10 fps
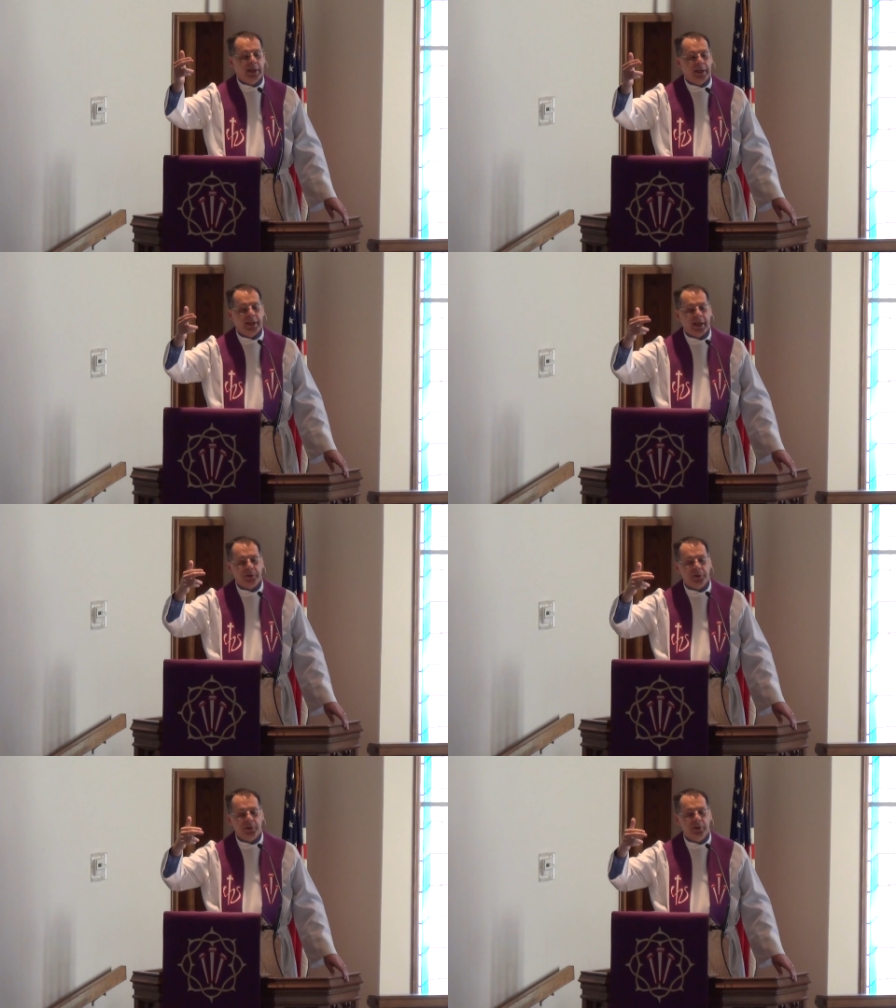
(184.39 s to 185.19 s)
And
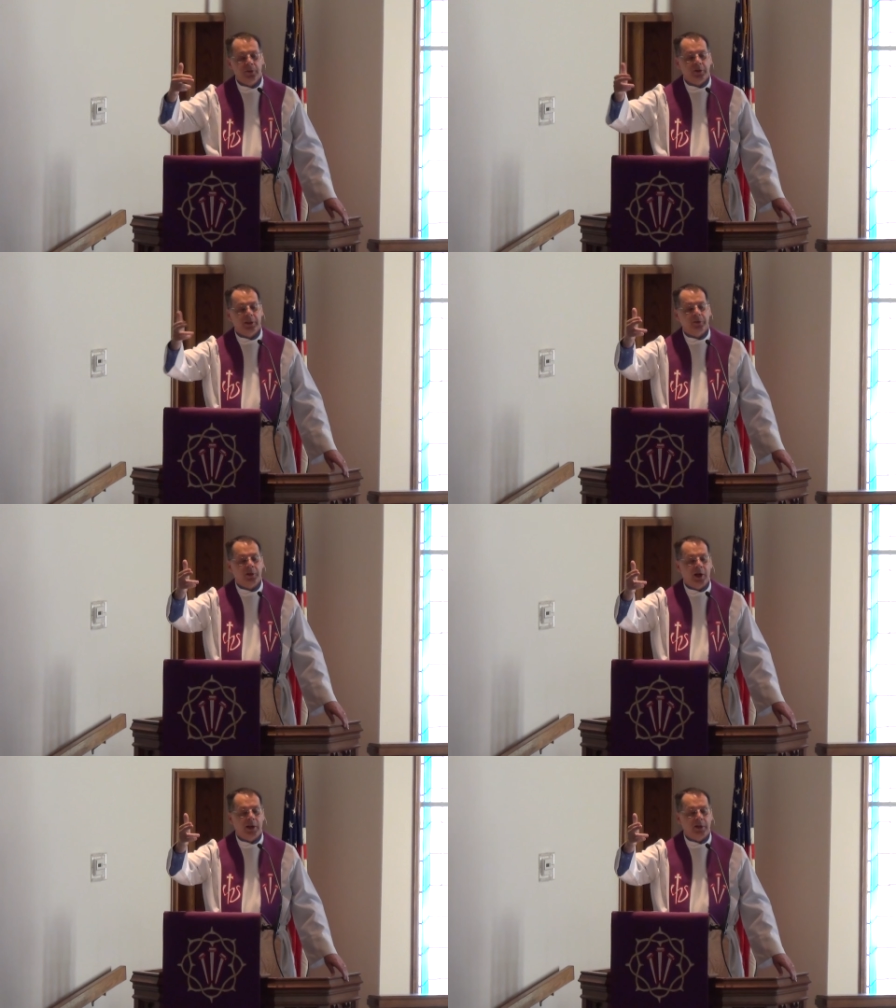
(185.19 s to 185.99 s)
that turns
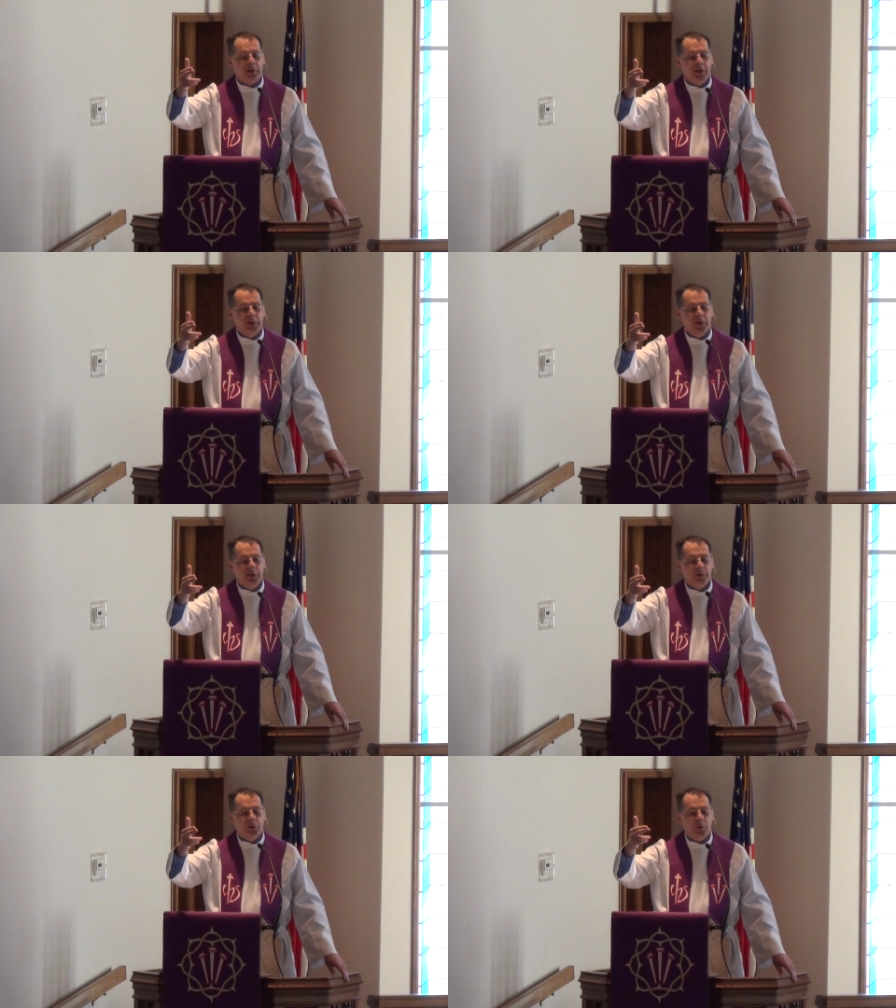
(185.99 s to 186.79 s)
his heart
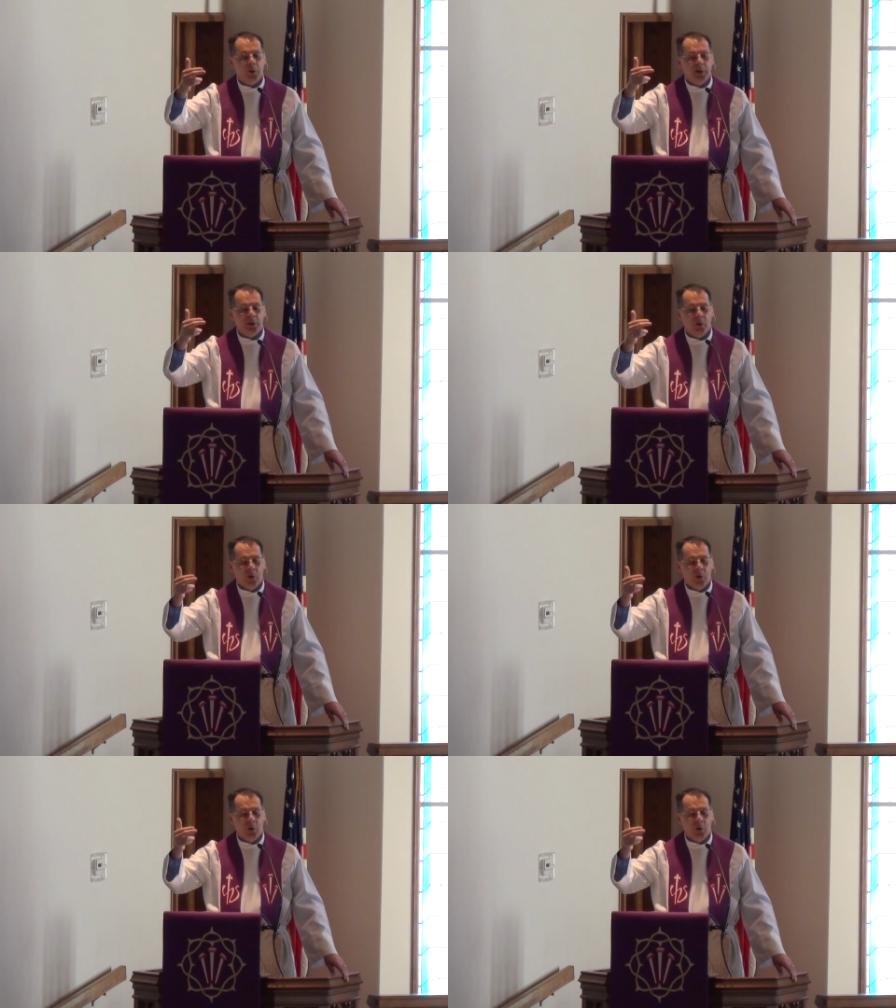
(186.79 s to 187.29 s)
toward